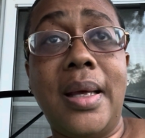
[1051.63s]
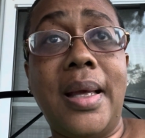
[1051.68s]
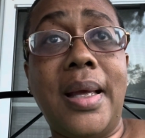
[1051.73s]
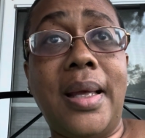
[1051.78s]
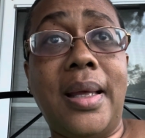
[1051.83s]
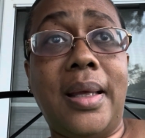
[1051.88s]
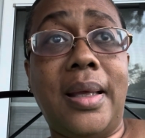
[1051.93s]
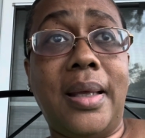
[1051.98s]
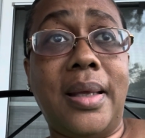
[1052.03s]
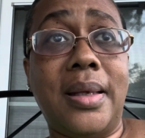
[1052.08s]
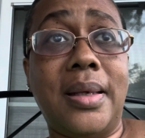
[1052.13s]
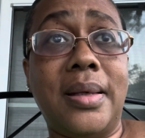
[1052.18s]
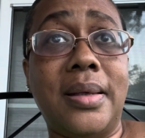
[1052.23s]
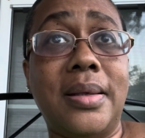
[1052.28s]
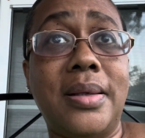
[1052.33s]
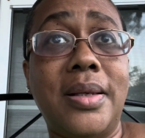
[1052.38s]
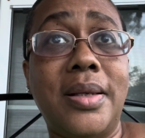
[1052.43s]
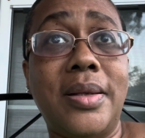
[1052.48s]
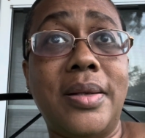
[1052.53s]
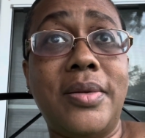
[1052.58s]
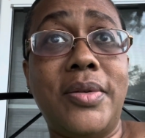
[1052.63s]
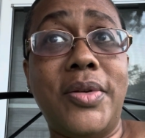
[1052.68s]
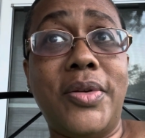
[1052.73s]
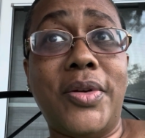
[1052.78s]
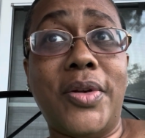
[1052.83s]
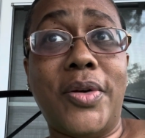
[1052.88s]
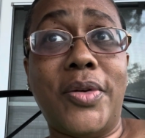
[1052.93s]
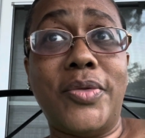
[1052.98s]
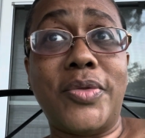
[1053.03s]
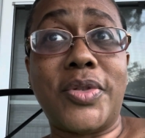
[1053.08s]
and, you
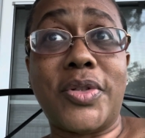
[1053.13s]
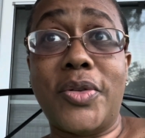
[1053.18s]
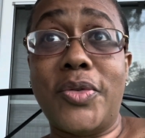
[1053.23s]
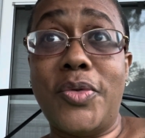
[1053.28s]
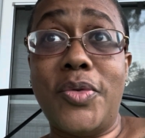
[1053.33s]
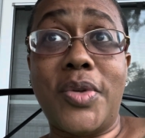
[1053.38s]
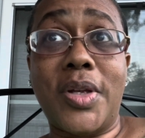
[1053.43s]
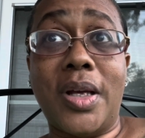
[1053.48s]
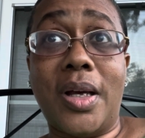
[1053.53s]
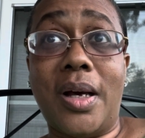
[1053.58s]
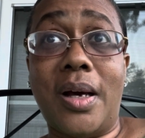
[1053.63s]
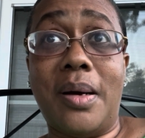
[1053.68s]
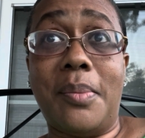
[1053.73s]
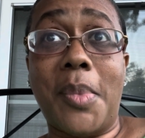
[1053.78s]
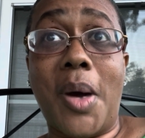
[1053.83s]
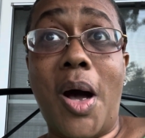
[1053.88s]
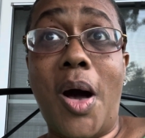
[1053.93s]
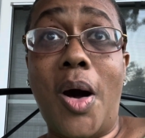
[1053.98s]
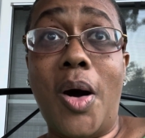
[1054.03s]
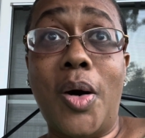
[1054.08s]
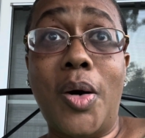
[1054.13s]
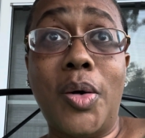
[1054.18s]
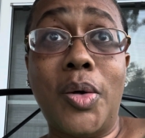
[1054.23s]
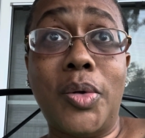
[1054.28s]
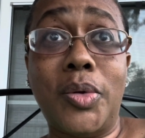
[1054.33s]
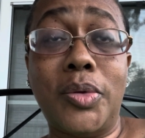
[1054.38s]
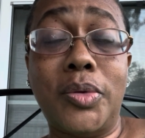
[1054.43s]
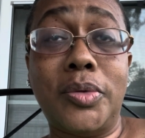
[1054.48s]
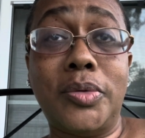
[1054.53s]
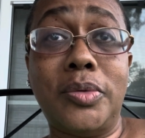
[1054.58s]
know, so you can come
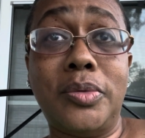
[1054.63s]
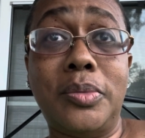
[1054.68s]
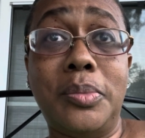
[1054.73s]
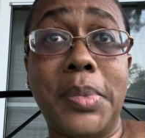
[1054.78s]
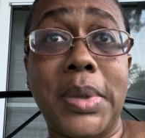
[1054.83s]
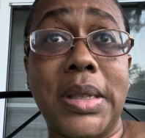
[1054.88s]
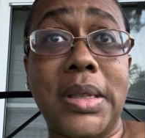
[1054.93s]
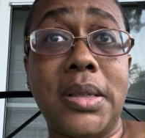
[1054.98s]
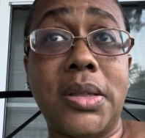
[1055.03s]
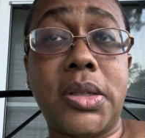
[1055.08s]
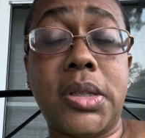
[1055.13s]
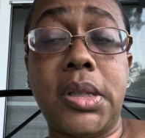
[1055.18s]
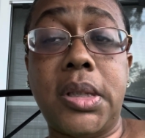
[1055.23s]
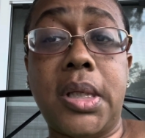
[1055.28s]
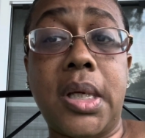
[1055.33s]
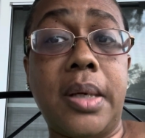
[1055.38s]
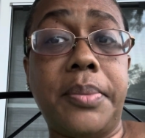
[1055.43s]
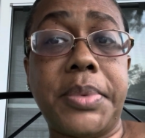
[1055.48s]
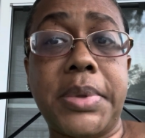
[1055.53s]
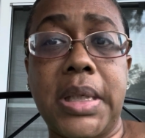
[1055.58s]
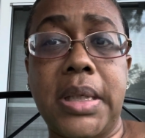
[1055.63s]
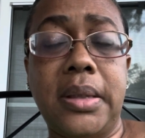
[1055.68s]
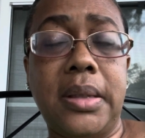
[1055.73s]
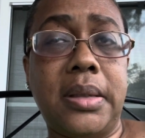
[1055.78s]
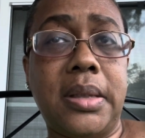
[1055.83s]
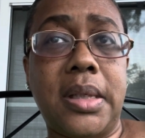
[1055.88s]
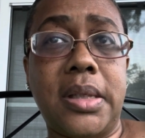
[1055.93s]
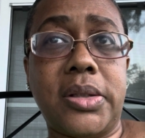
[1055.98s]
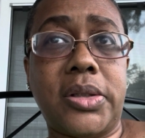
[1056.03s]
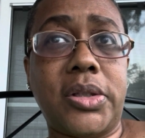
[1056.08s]
home. And she kept
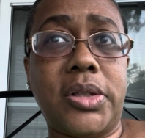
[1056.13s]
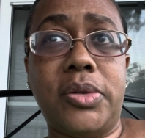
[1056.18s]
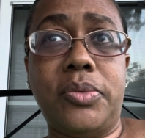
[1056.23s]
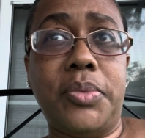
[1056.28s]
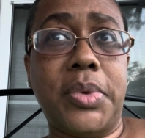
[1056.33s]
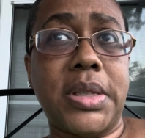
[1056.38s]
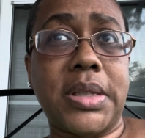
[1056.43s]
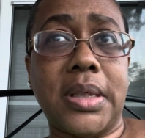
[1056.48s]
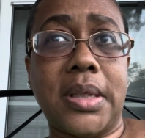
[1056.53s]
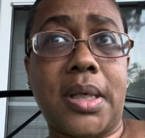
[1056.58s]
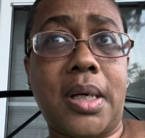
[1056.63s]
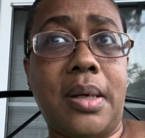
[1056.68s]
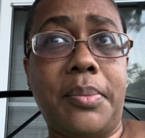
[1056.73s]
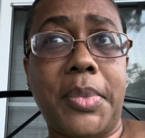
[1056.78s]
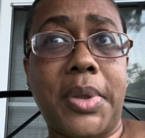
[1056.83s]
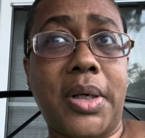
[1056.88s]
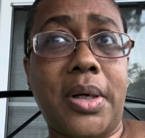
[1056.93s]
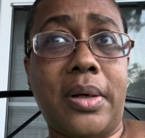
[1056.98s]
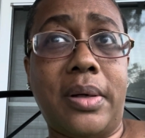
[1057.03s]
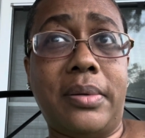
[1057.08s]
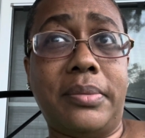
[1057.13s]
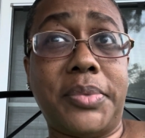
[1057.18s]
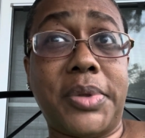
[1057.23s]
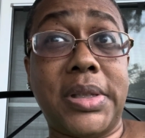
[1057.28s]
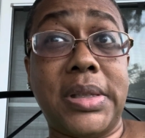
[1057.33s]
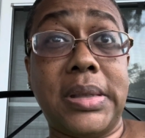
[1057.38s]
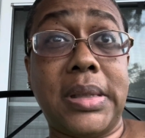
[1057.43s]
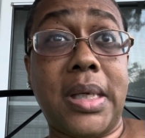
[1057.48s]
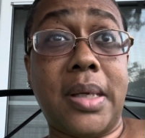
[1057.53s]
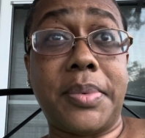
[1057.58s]
telling us she wasn't coming home.
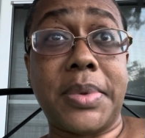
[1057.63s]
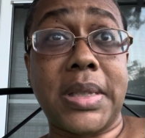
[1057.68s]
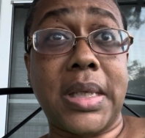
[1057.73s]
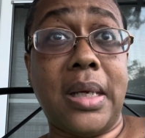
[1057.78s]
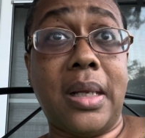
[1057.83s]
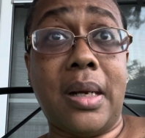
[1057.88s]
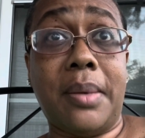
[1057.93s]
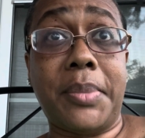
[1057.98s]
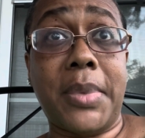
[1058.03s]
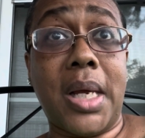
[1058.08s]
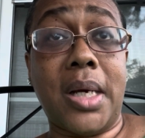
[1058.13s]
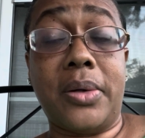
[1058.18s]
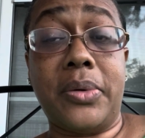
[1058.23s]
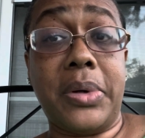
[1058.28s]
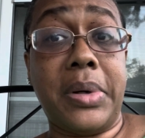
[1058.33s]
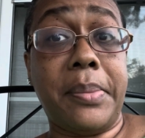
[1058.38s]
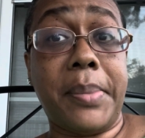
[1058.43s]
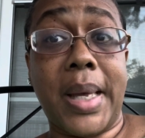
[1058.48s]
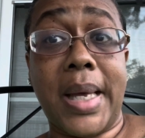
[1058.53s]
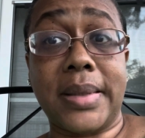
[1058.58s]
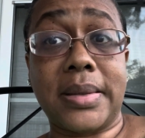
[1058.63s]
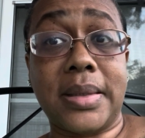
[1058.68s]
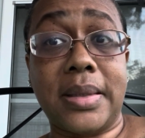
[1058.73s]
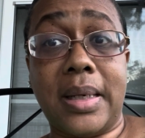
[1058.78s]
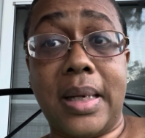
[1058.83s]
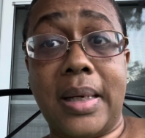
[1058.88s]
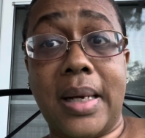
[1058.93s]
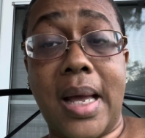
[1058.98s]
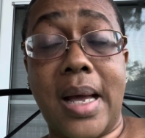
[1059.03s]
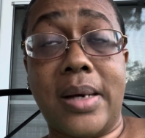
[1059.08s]
She kept saying, I'm not going back to
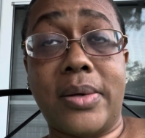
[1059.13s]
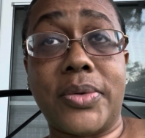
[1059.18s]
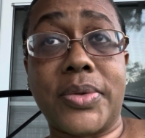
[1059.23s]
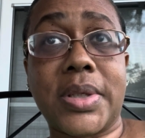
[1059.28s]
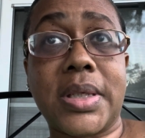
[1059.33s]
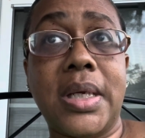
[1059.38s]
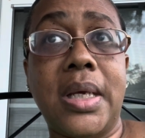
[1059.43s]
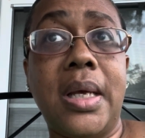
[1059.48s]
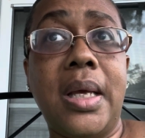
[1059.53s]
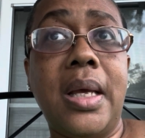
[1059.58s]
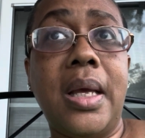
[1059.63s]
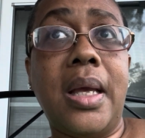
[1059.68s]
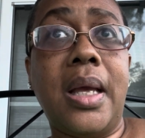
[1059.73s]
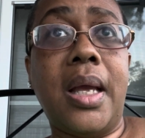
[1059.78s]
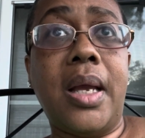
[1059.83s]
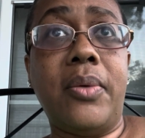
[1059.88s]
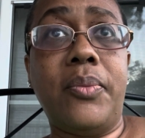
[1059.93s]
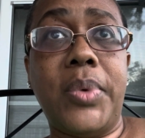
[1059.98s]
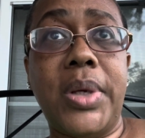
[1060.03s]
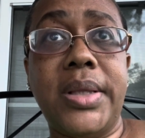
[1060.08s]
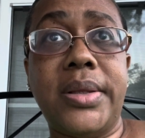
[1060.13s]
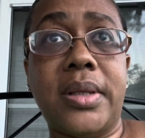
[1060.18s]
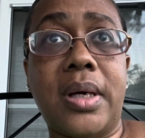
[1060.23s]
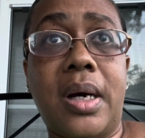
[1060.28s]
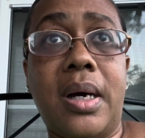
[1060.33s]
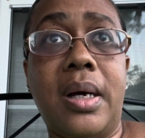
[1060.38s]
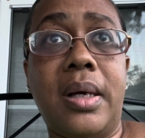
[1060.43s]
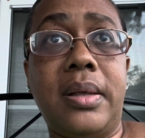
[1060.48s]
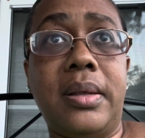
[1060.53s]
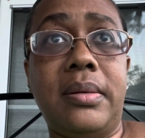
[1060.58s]
that house. And we
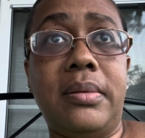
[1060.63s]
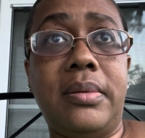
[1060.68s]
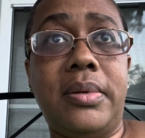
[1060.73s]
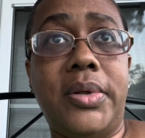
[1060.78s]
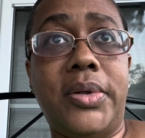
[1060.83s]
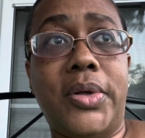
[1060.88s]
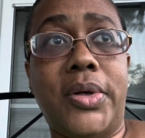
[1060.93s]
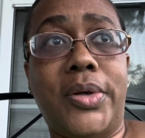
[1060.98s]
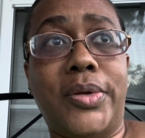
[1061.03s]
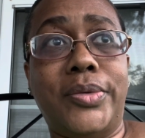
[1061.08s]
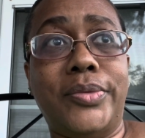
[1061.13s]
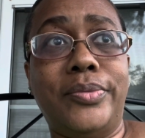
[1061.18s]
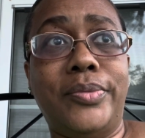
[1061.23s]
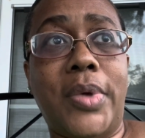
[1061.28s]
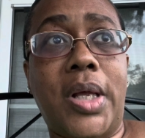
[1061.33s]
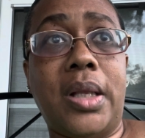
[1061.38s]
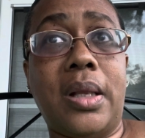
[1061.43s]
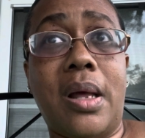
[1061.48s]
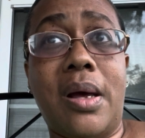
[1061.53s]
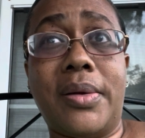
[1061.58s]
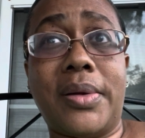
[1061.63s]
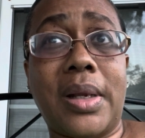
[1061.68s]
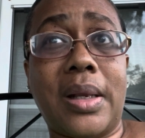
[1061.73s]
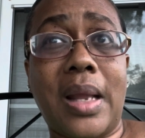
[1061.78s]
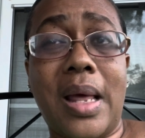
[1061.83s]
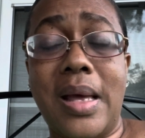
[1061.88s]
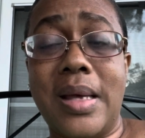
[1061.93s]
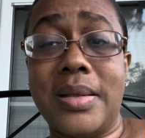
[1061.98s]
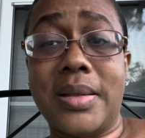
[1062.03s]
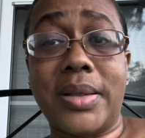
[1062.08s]
thought, you know, along the
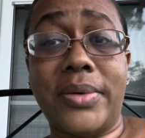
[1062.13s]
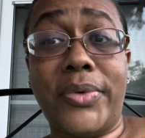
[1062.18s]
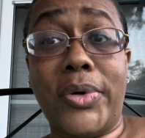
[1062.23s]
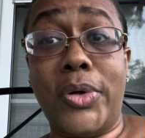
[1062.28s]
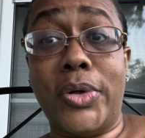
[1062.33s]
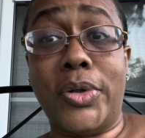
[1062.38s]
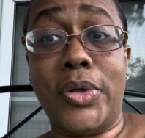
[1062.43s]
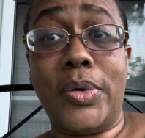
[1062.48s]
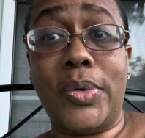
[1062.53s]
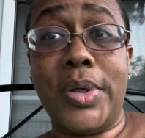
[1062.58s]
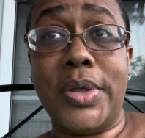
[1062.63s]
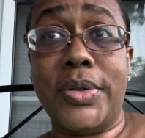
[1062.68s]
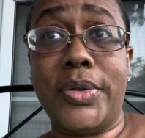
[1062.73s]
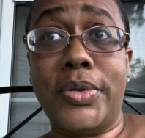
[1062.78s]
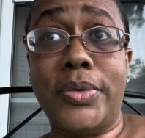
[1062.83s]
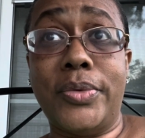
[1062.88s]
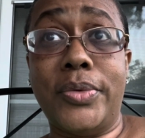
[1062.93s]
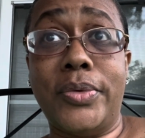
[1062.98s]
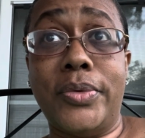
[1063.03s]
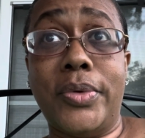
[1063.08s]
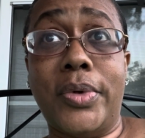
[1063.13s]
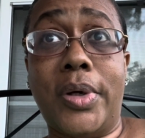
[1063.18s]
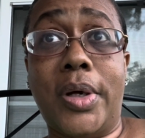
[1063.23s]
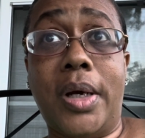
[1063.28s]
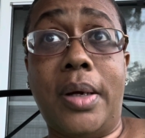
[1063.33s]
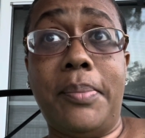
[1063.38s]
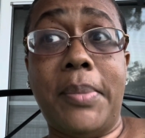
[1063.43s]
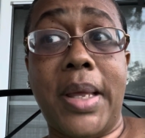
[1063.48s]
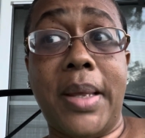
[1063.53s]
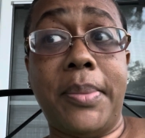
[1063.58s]
lines of her going to
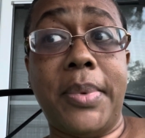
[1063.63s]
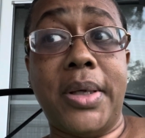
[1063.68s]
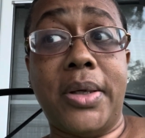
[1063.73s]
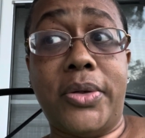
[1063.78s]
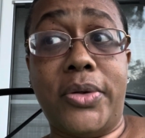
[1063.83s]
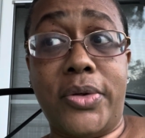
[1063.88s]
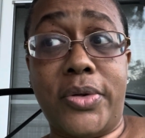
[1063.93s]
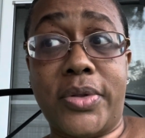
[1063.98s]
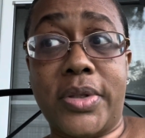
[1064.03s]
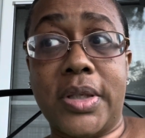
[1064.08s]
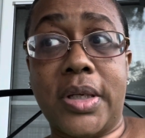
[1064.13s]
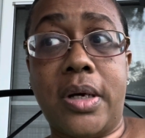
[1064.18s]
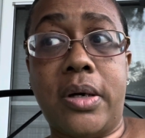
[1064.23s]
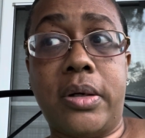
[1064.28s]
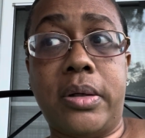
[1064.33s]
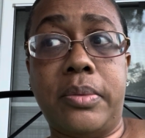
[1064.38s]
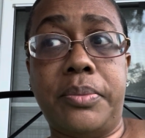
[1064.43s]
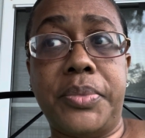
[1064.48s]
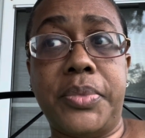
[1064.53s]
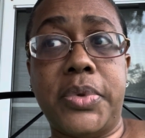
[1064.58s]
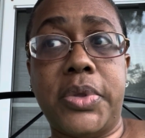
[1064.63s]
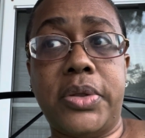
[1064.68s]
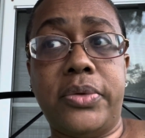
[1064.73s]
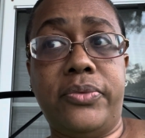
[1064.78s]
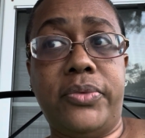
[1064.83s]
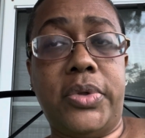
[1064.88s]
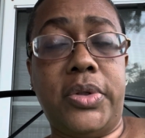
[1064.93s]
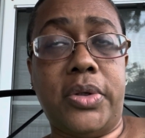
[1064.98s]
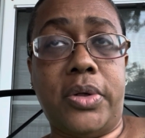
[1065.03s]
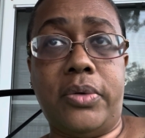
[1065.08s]
maybe a nursing home to,
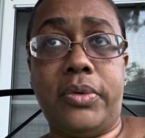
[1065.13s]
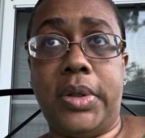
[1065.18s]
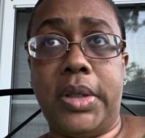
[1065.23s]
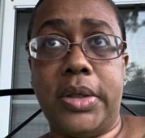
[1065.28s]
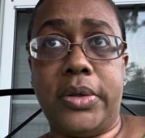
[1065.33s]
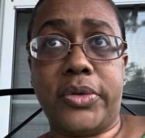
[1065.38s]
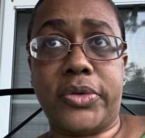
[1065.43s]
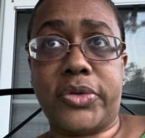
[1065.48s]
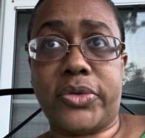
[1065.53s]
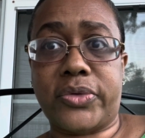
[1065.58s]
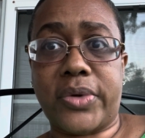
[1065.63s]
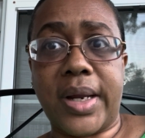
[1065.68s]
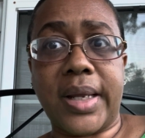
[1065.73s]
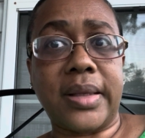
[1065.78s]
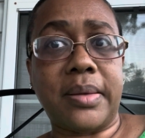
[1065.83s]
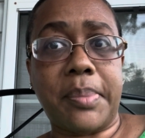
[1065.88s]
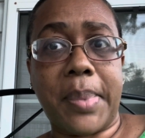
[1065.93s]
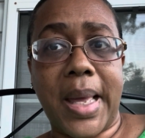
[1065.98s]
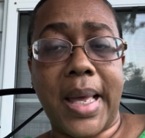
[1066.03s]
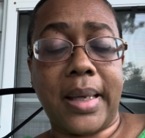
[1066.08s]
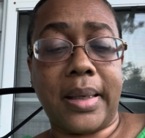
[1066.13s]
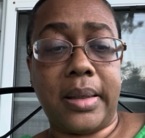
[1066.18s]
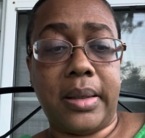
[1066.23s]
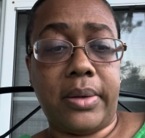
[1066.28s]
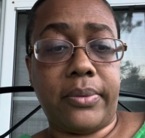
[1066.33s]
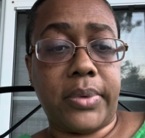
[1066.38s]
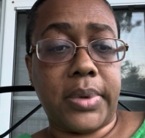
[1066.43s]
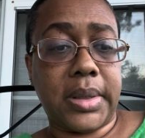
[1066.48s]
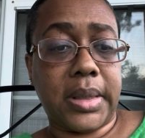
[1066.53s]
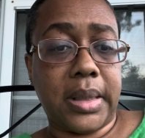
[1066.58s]
you know, get her strength back and
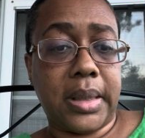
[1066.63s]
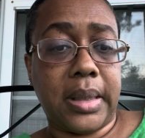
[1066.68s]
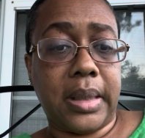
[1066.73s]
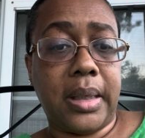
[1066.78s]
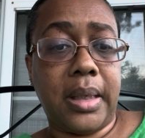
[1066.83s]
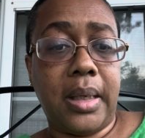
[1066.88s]
everything.